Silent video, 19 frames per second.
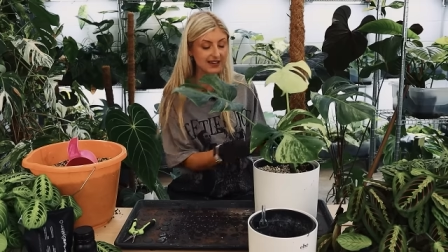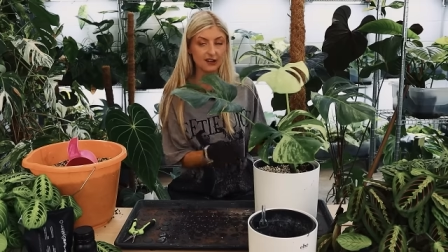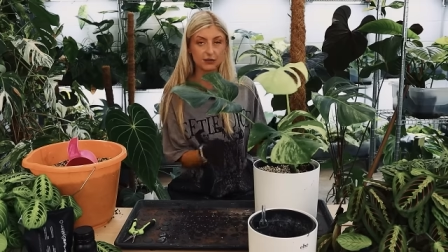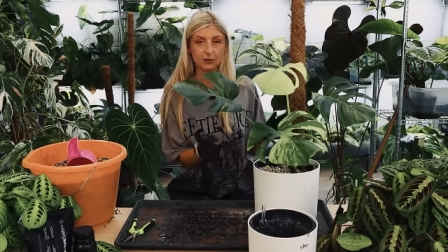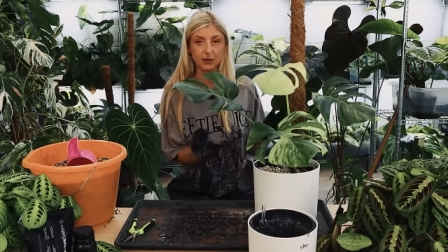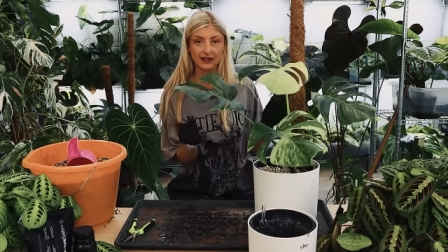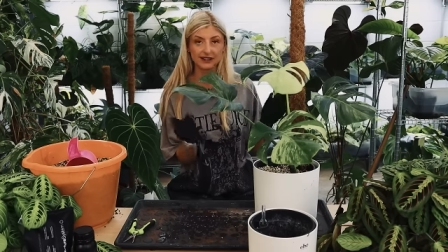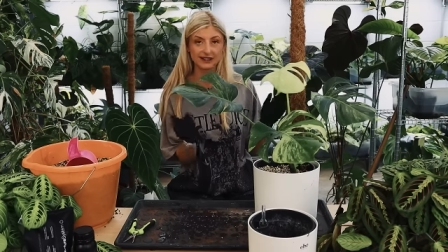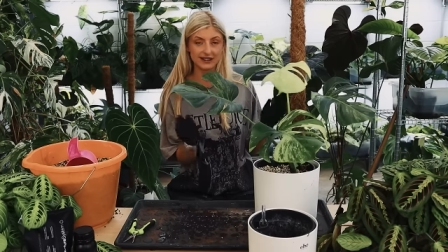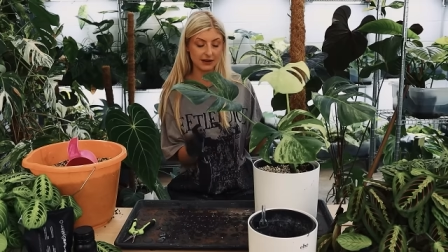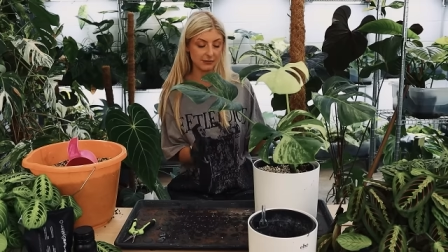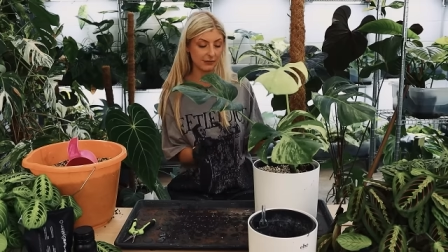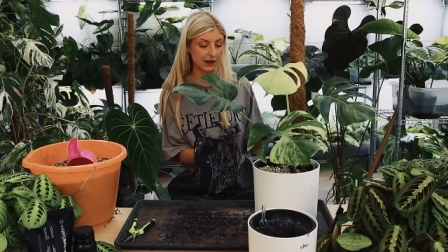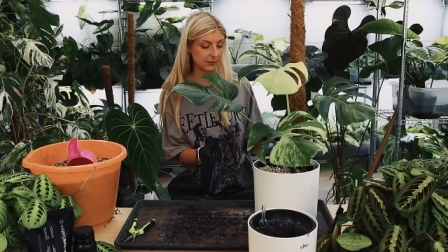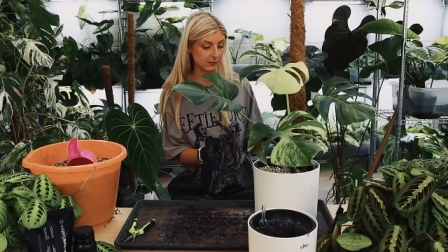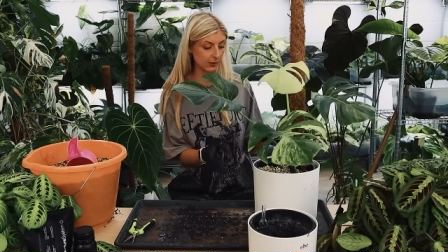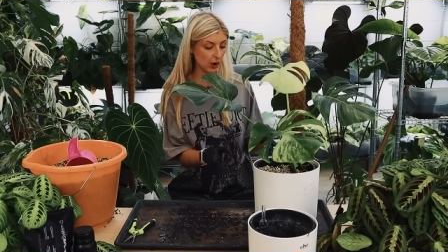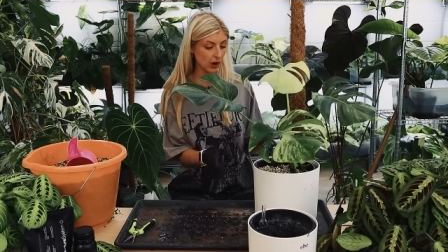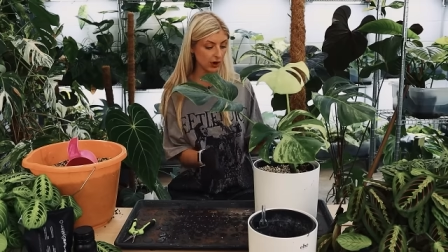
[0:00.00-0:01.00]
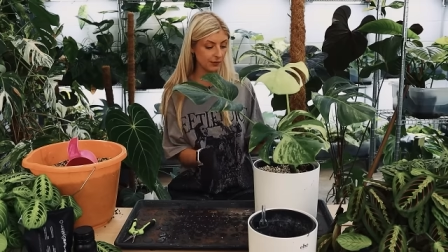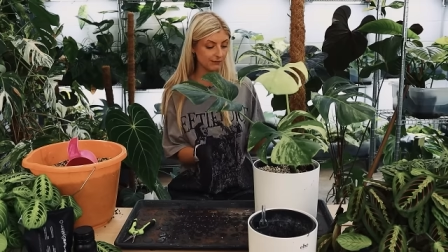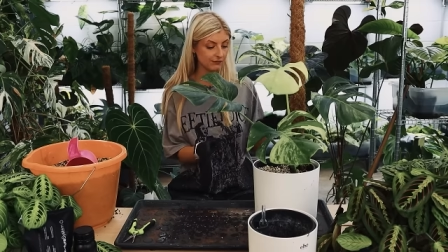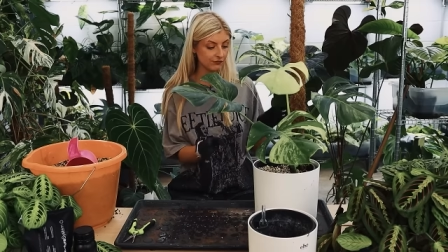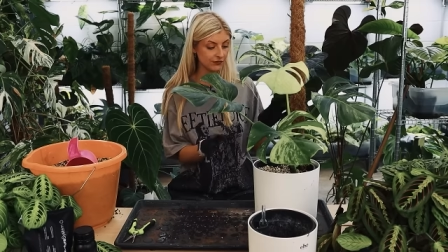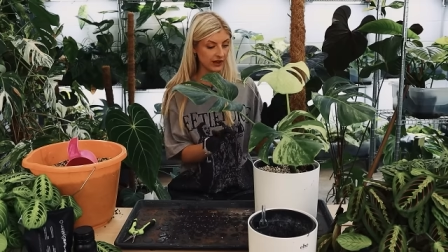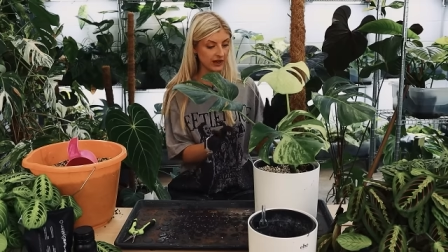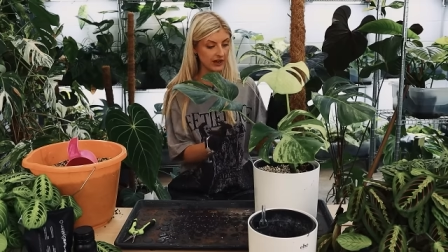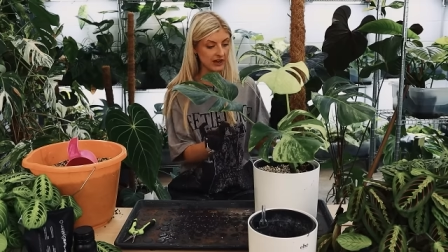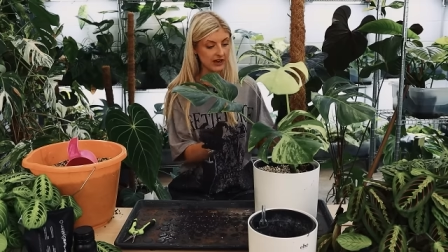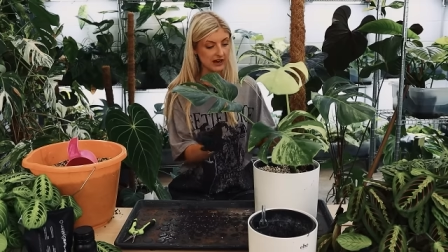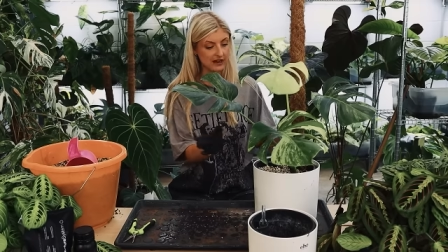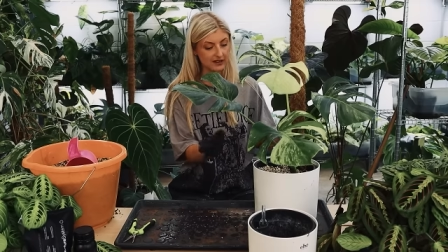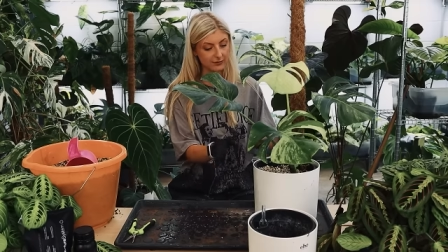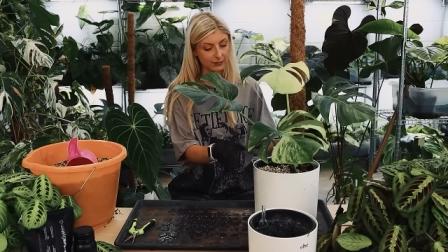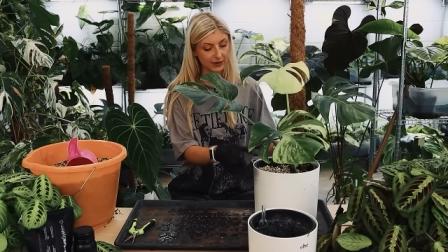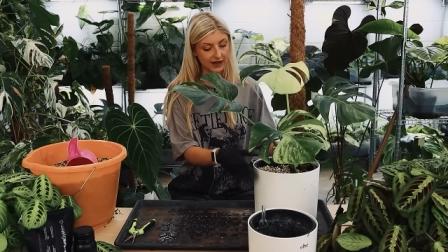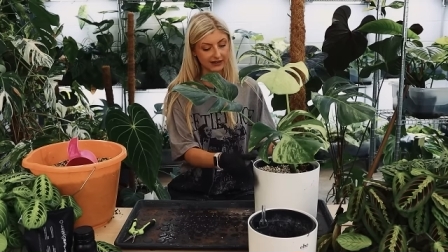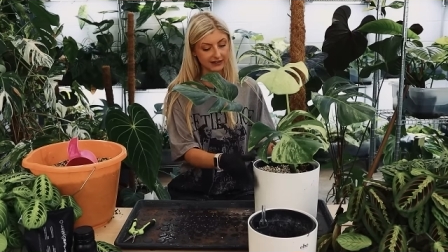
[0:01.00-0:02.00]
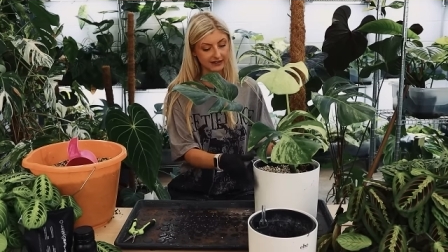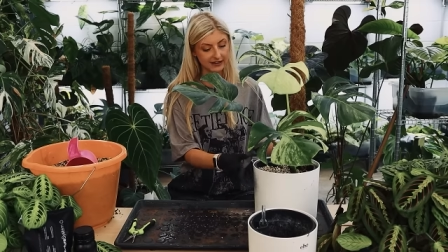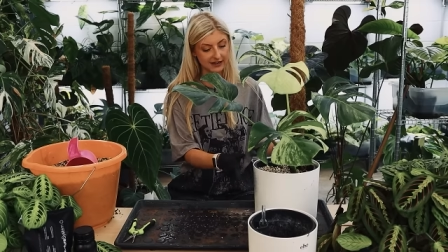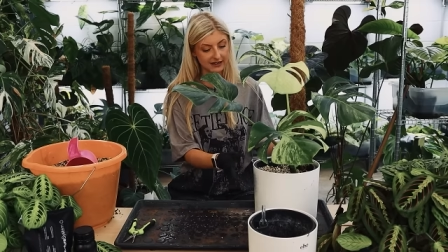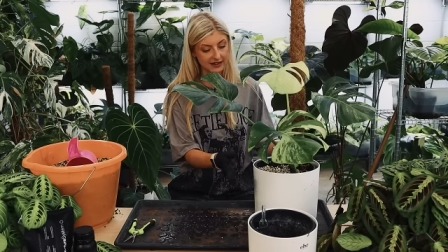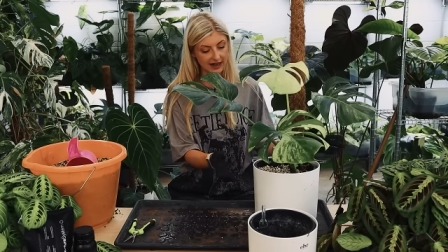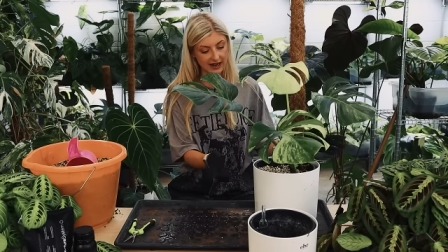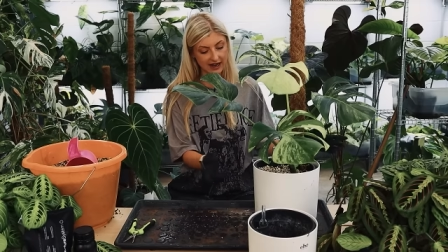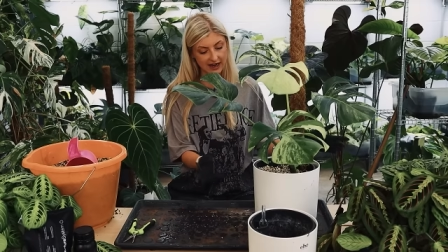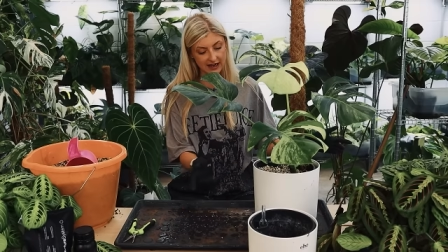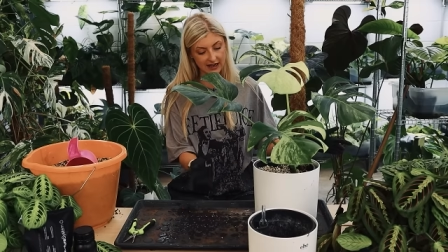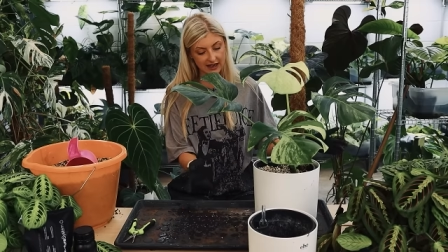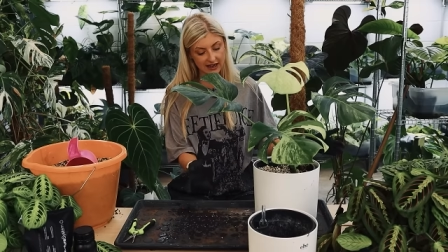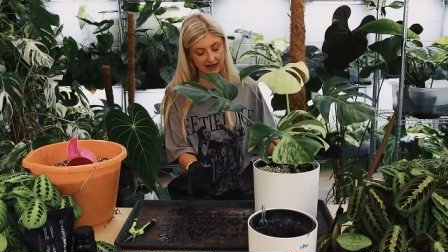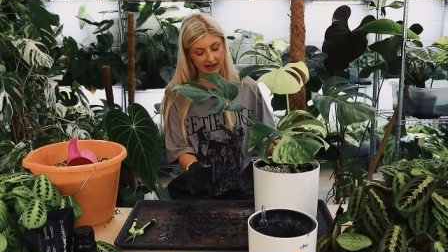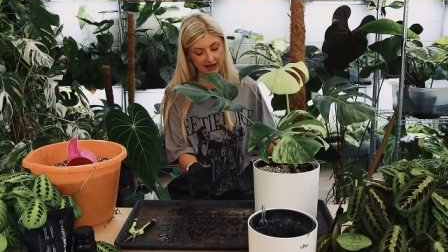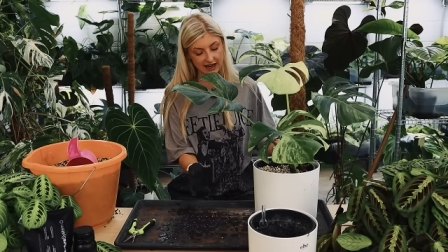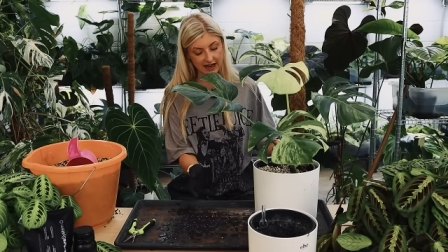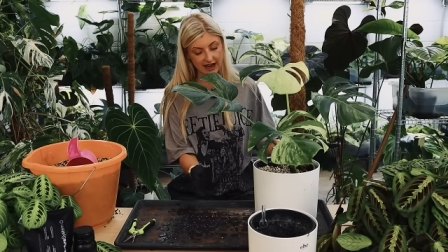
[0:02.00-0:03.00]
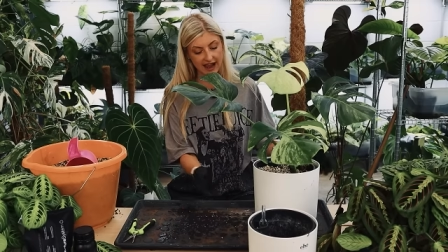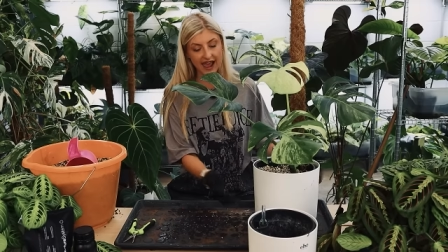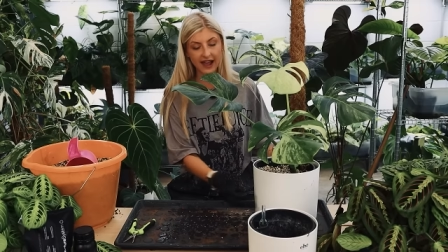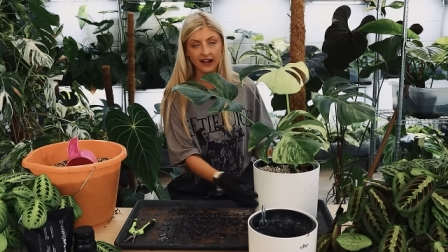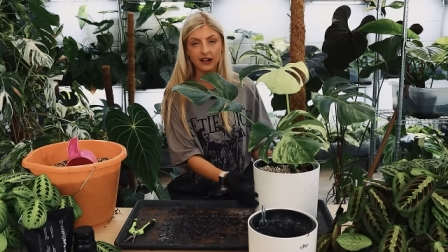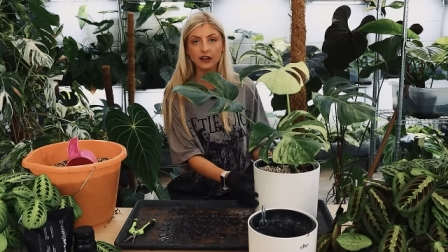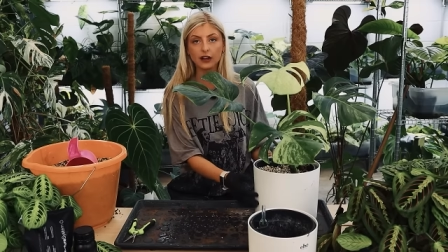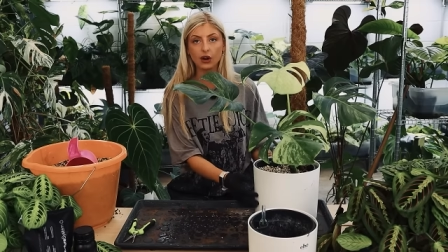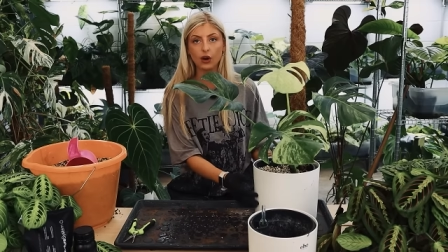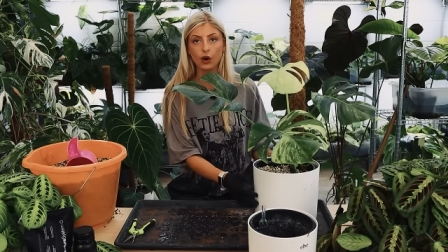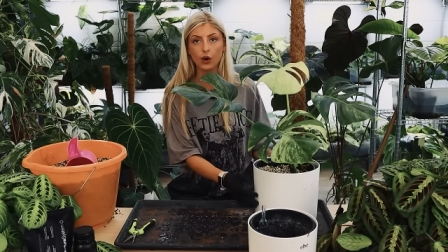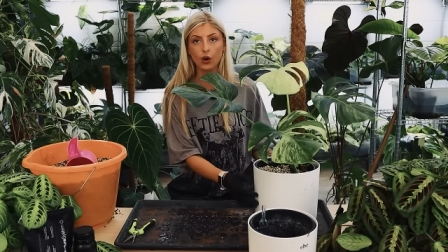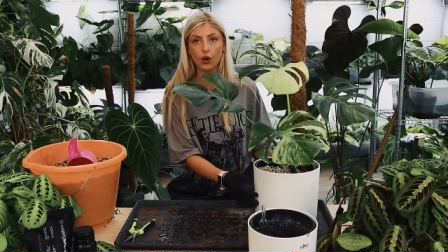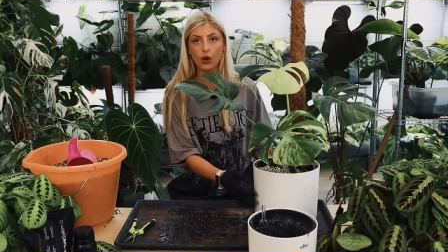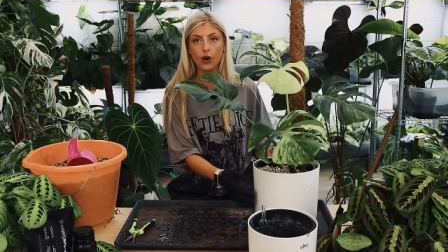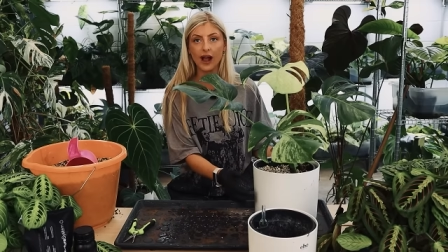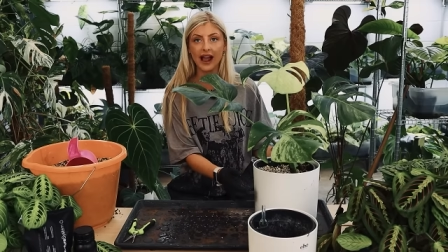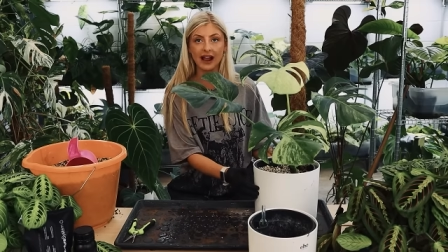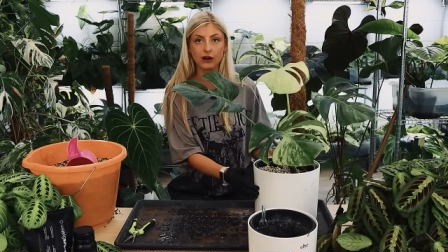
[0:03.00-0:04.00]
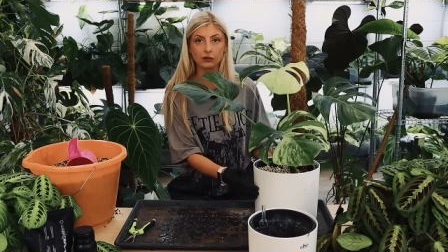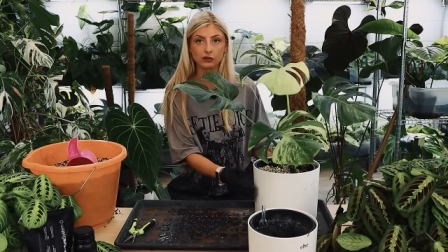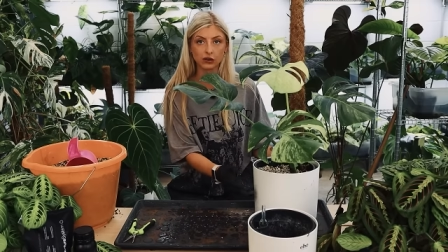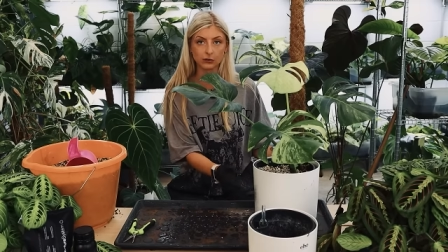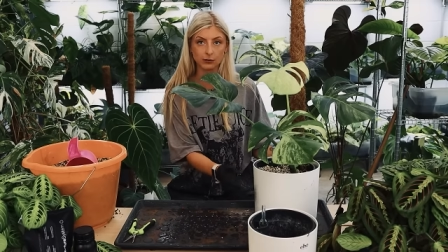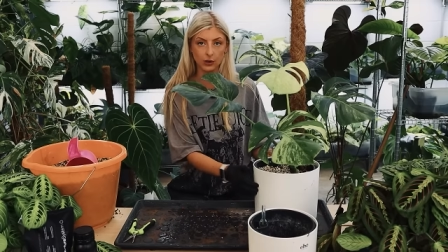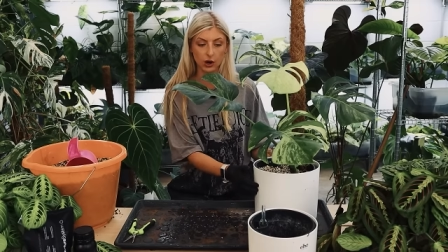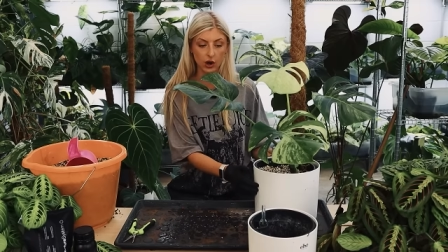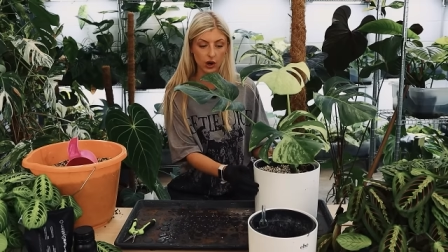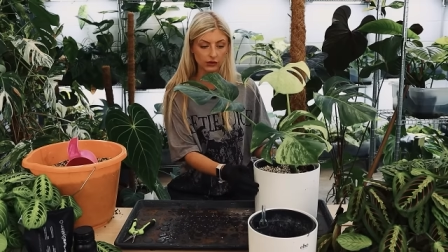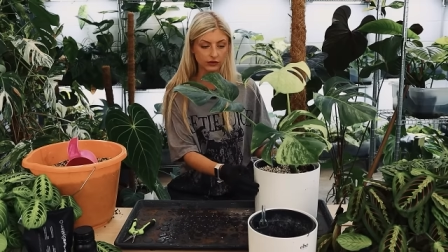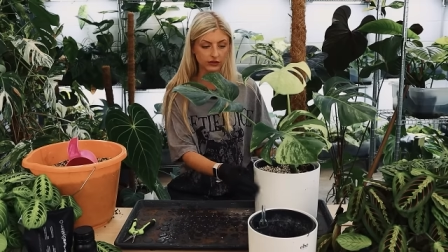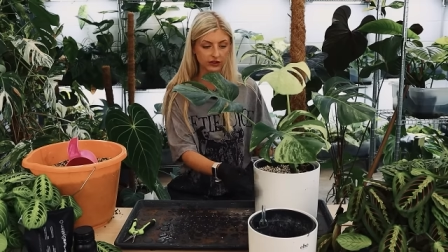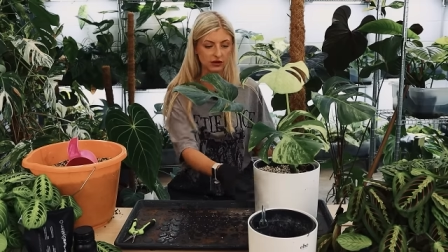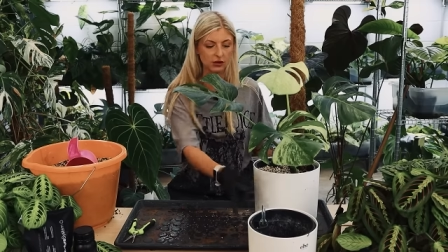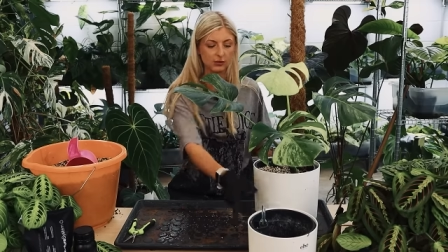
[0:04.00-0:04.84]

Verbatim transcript: he is planted in my pon. He is planted in a Elho outer pot.